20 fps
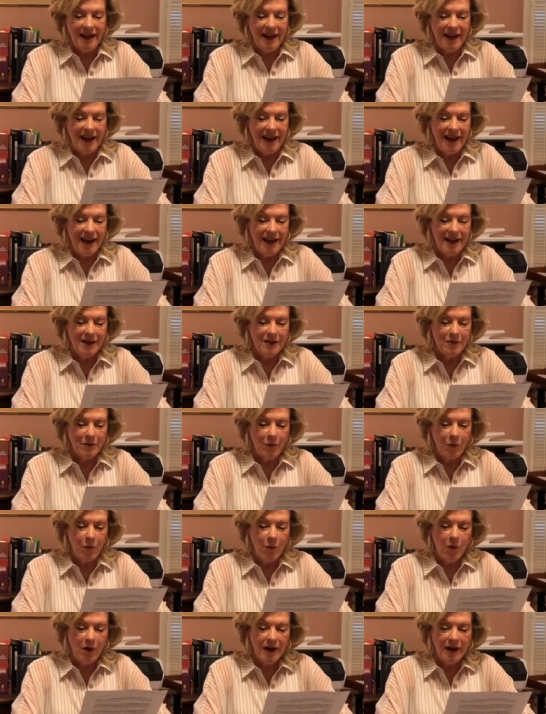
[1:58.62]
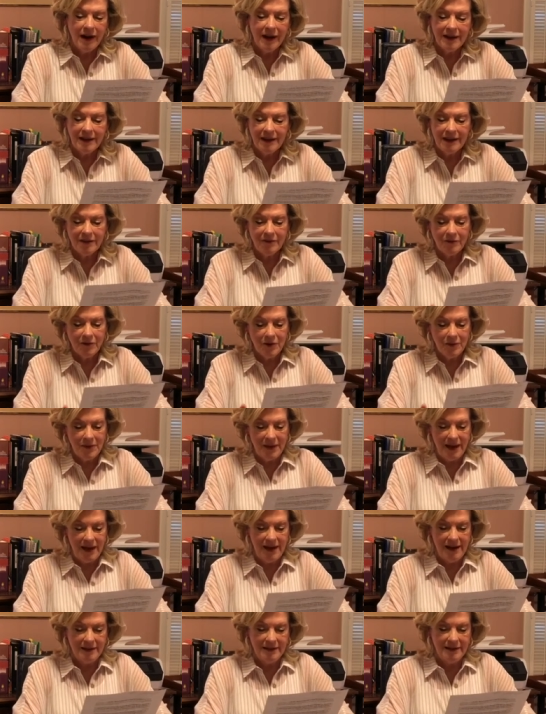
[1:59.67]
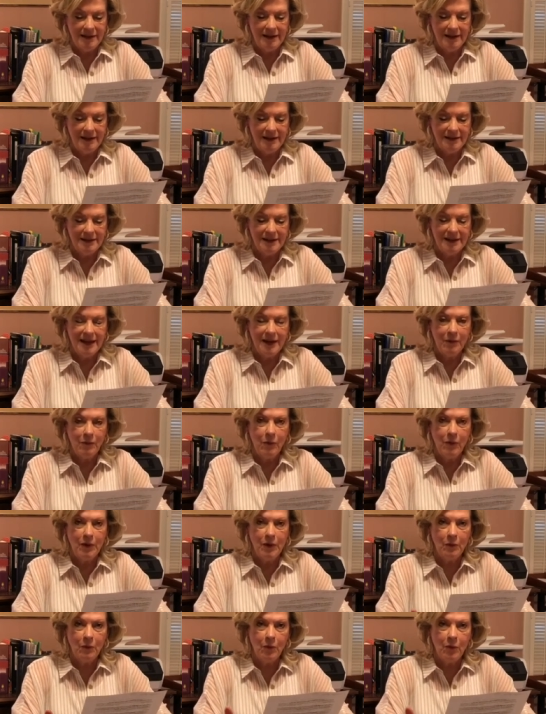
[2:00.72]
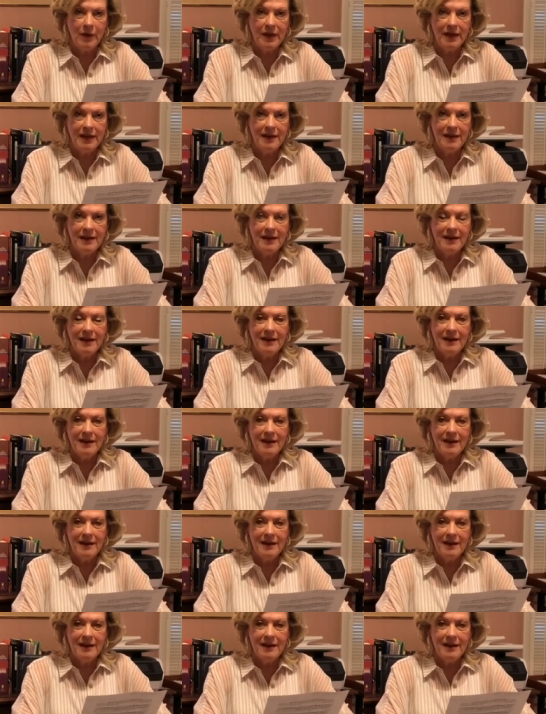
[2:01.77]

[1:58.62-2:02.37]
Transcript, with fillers: And what I get from that is that when we